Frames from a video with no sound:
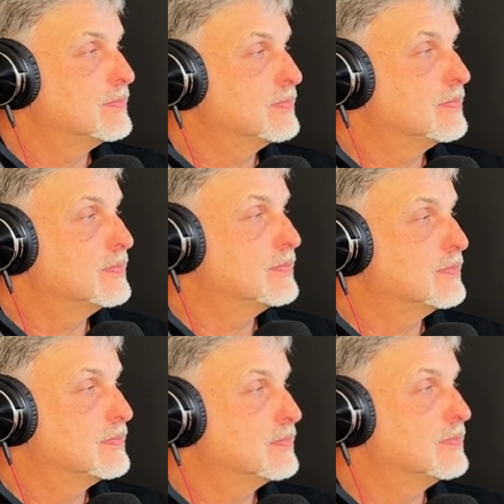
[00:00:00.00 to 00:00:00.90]

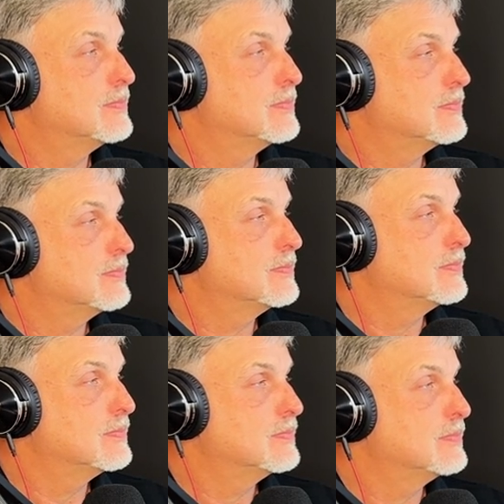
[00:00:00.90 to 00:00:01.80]

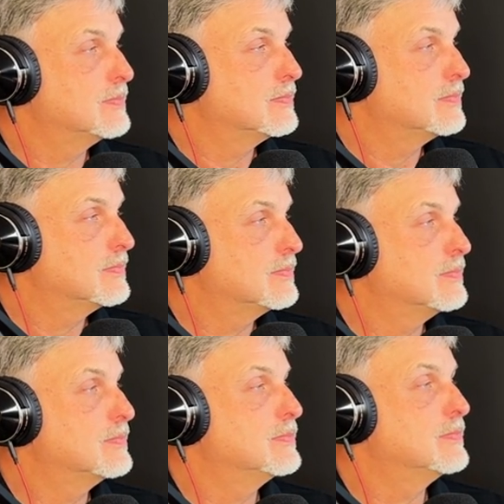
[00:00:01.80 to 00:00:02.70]

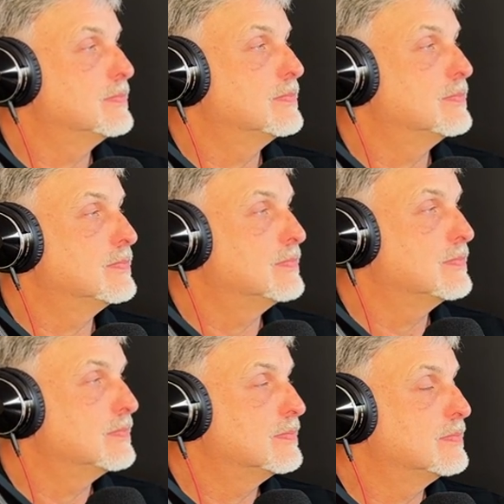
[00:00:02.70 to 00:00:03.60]

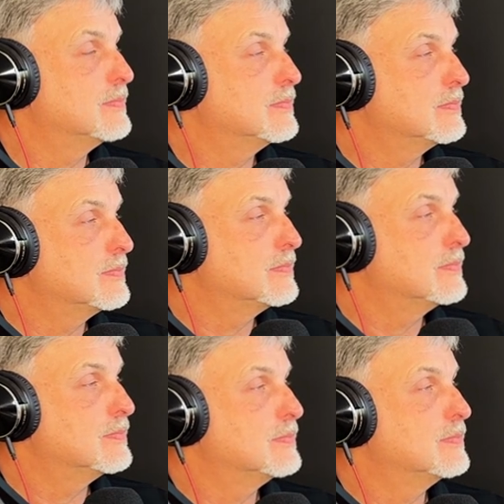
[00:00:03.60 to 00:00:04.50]

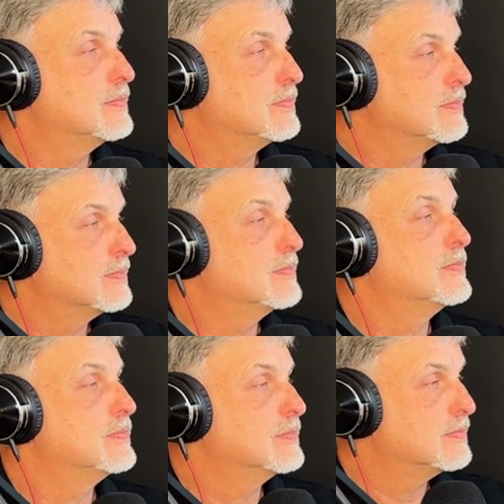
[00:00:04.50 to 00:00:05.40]

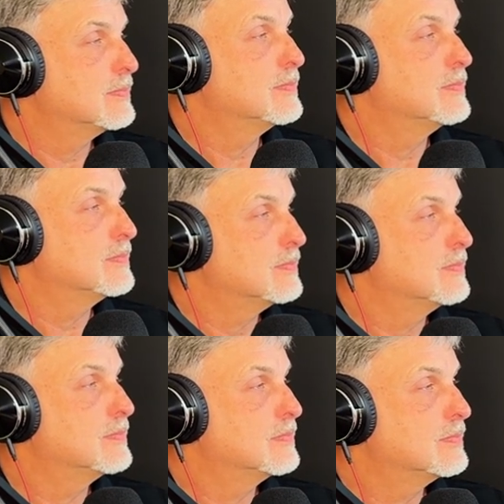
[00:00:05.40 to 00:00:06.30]

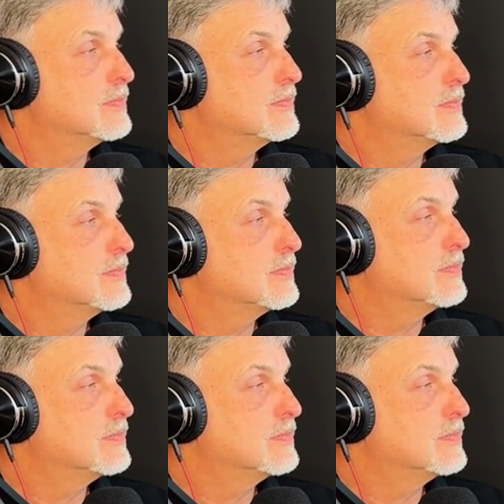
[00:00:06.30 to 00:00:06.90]
(silent)